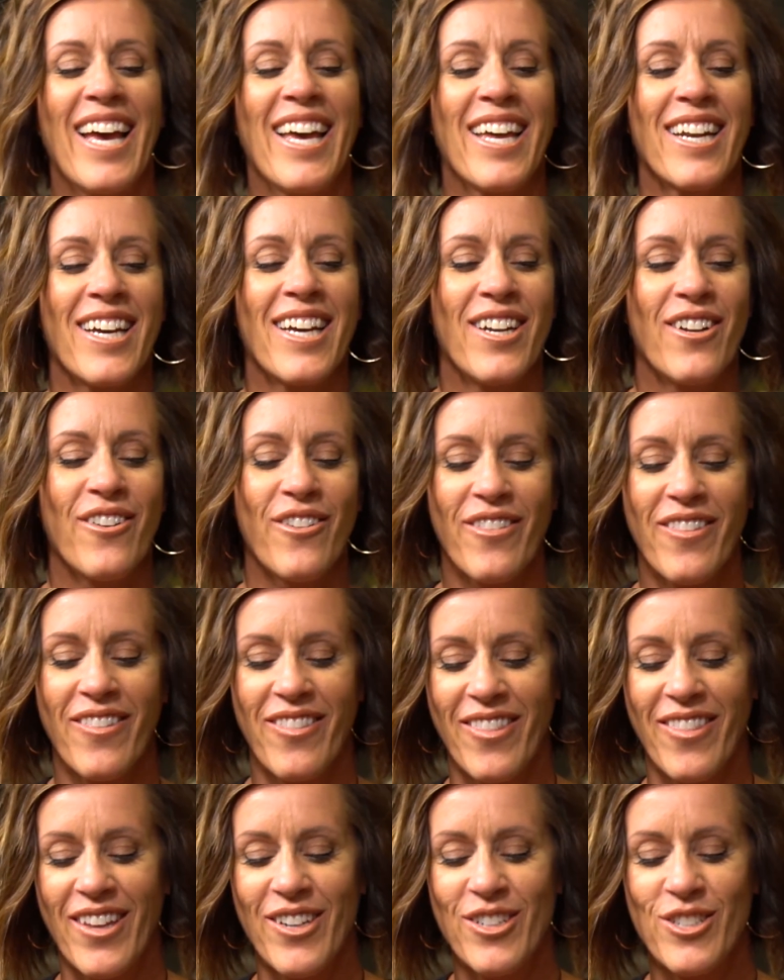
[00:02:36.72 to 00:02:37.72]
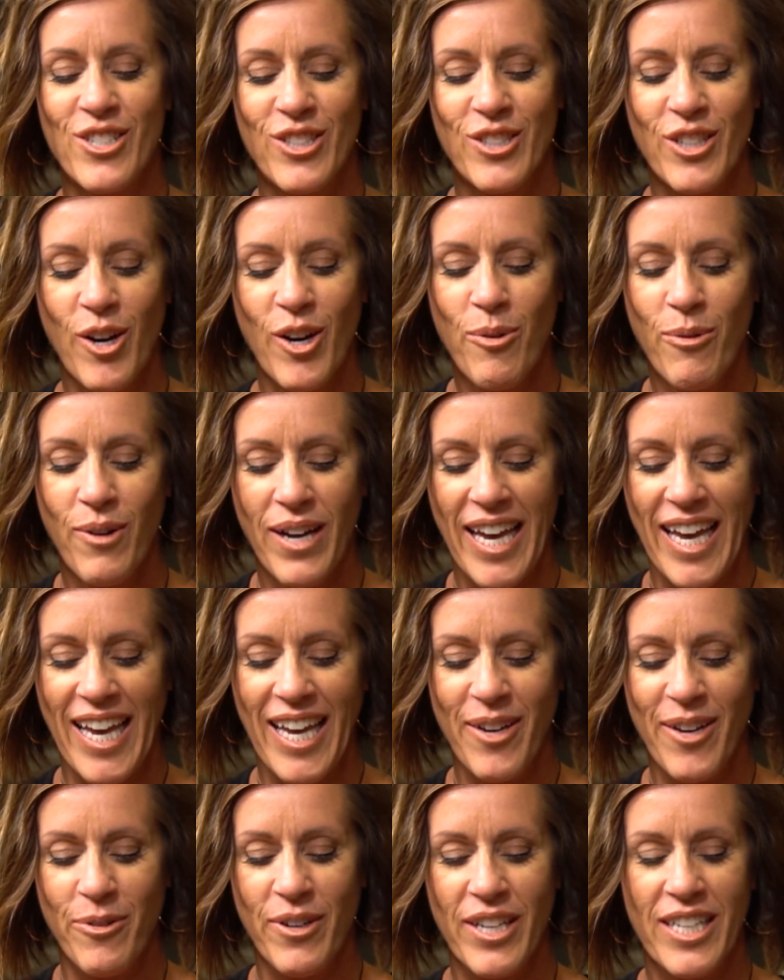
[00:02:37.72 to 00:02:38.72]
And I don't. There's no
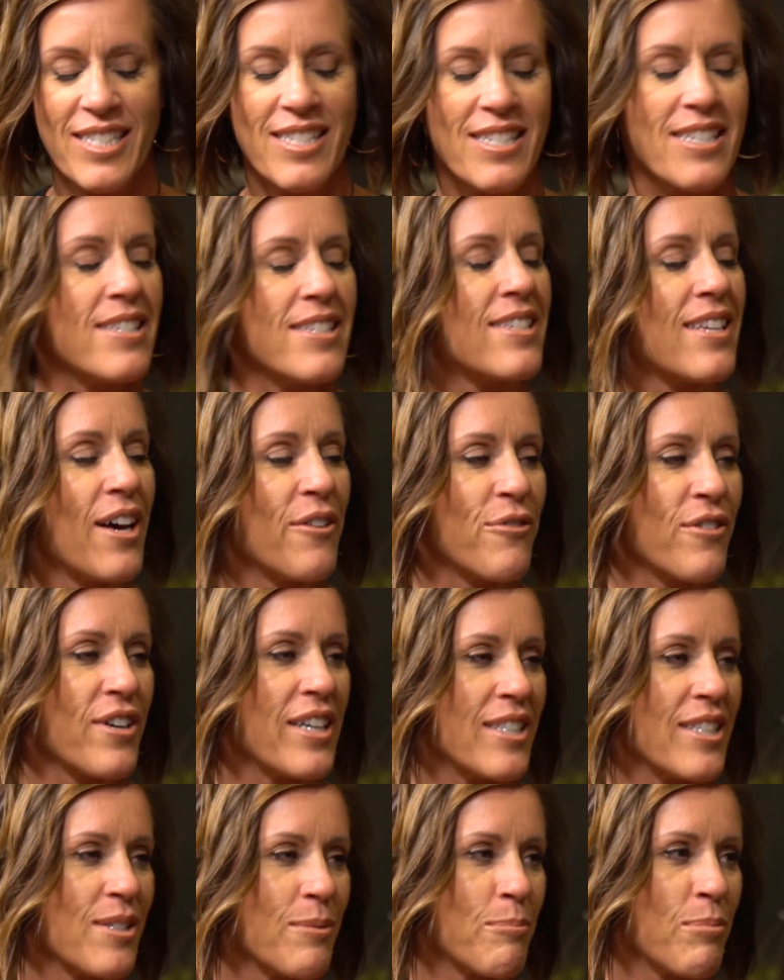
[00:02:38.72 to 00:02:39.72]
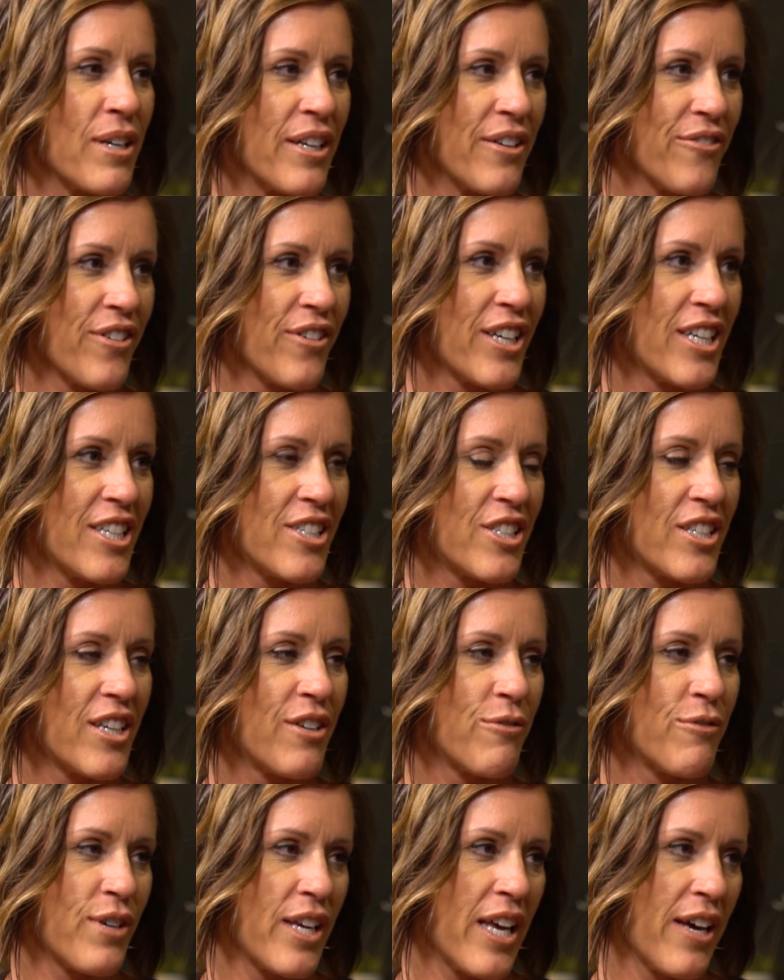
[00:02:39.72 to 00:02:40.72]
way we can see suffering as a privilege
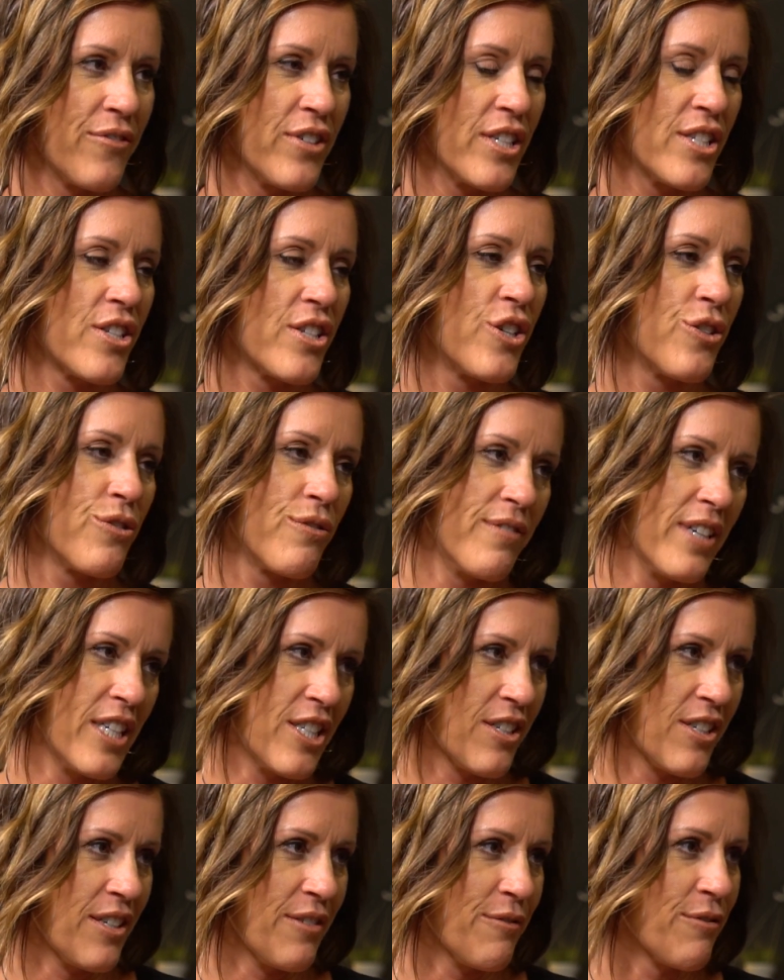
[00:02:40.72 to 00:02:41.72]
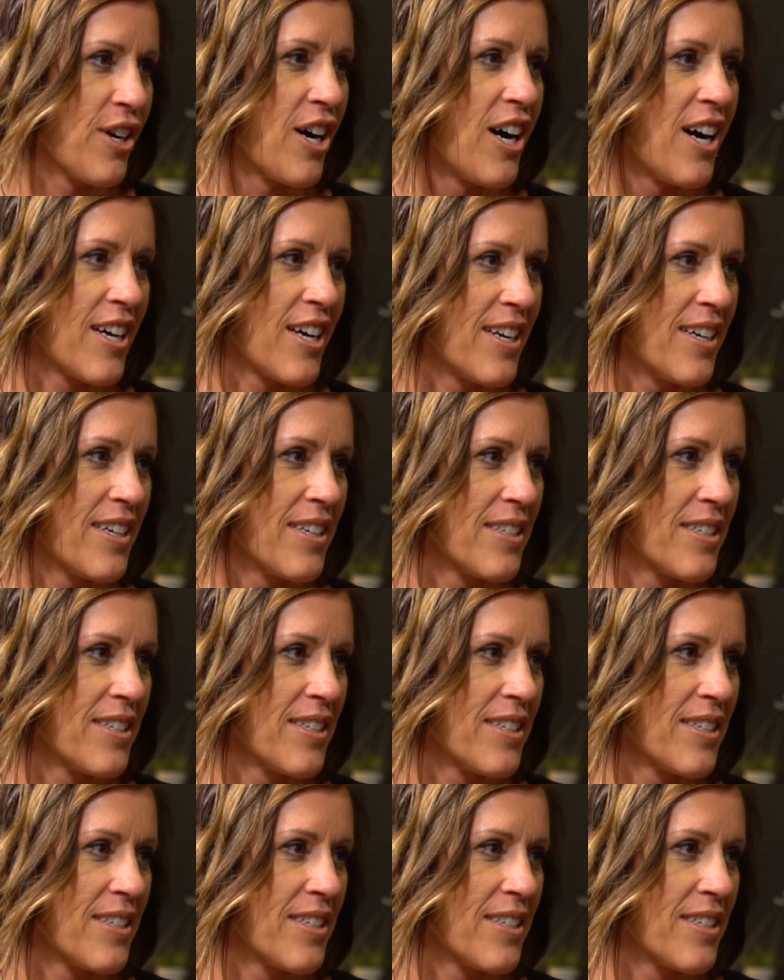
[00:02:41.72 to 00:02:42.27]
if we have a skewed vision of God.